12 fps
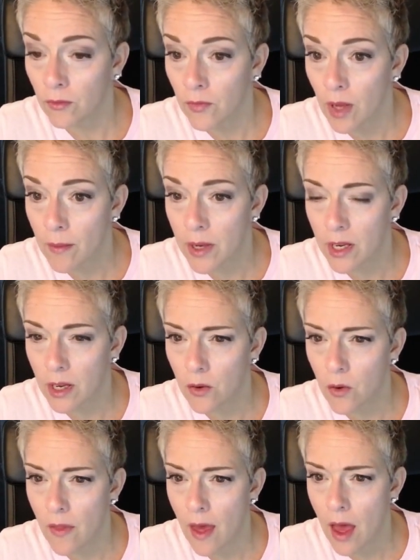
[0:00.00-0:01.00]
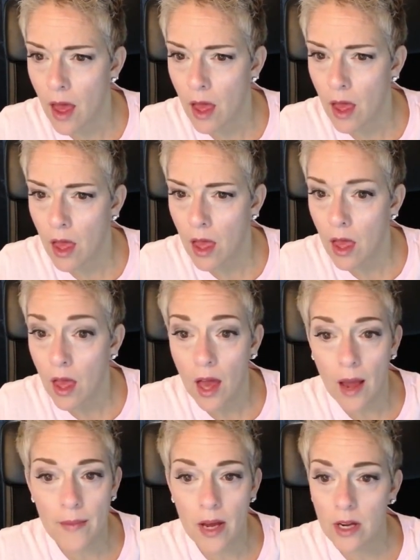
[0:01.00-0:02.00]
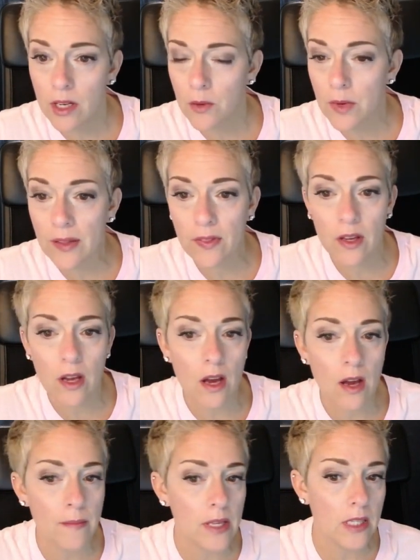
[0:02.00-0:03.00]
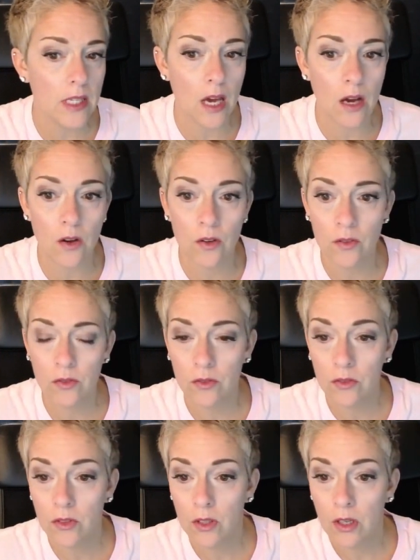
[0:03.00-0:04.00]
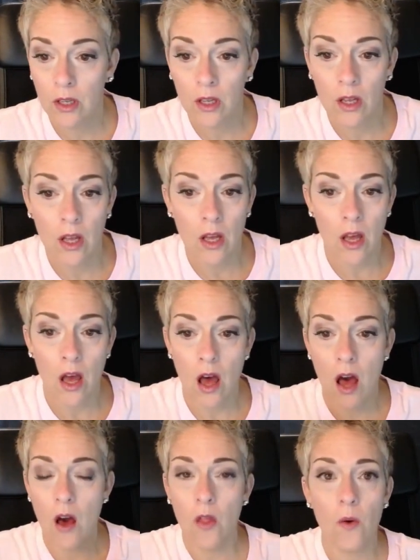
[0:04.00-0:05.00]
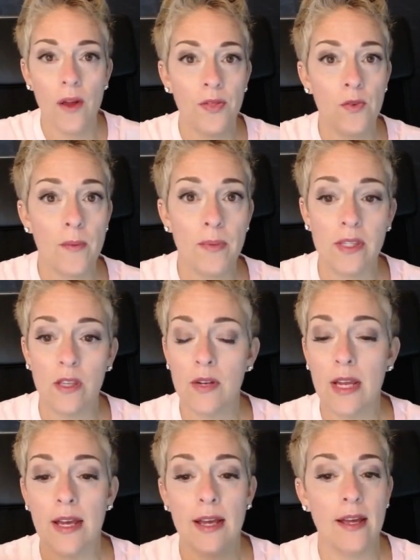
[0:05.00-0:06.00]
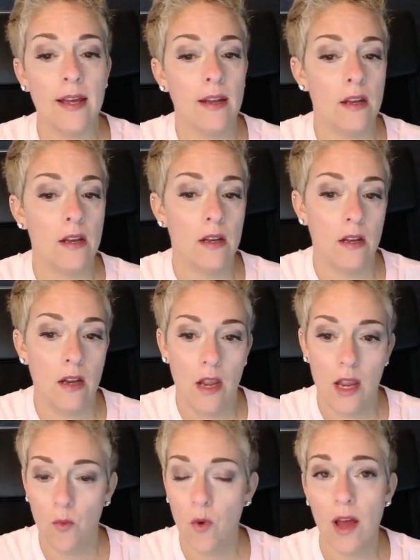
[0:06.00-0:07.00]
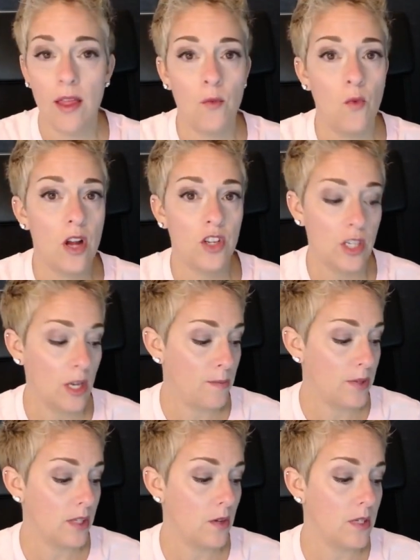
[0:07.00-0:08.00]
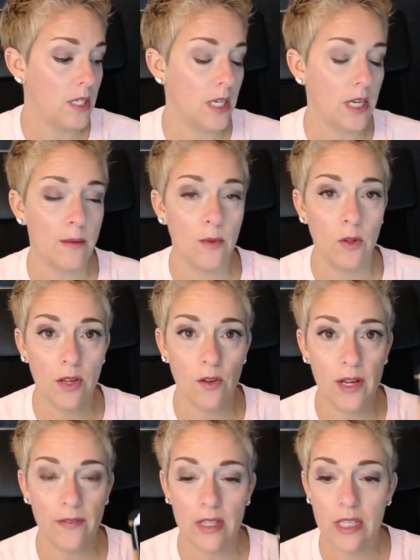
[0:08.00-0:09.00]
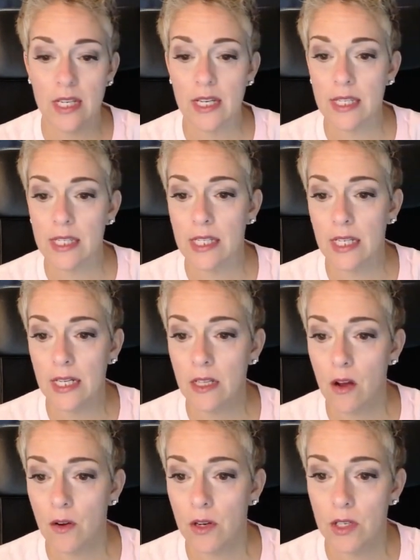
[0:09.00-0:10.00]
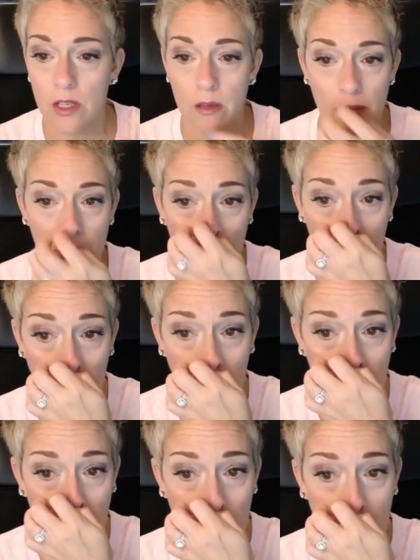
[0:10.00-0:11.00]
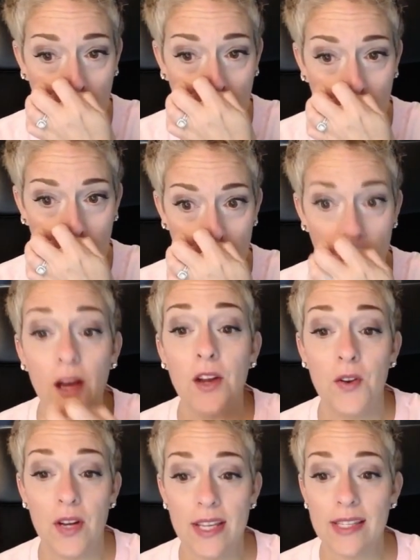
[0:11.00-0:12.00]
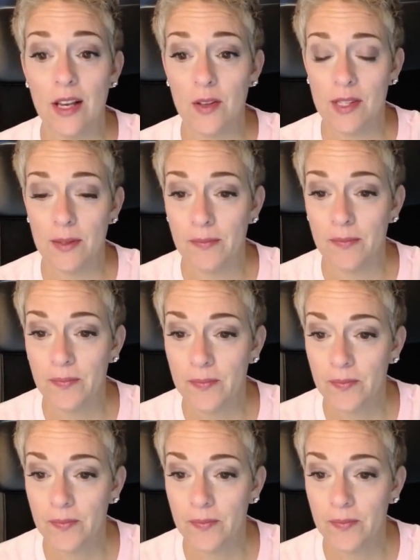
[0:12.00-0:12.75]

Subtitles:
I'm going to ignore that. I'm not going to read the comments, y'all. All the way through episode 9. And while I'm watching episode 10, I'm only going to have the DST talking to me. The 100 is awesome.